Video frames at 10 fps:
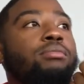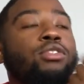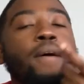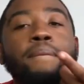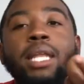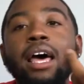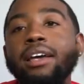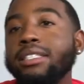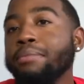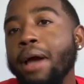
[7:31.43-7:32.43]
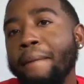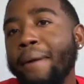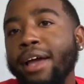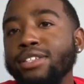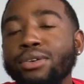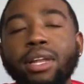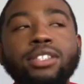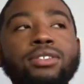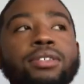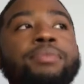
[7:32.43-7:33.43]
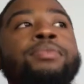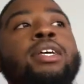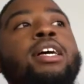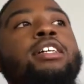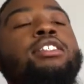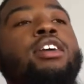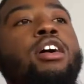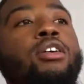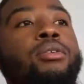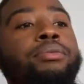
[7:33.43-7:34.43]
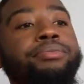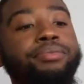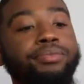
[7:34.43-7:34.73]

So I'm like, somebody probably stole that junk. So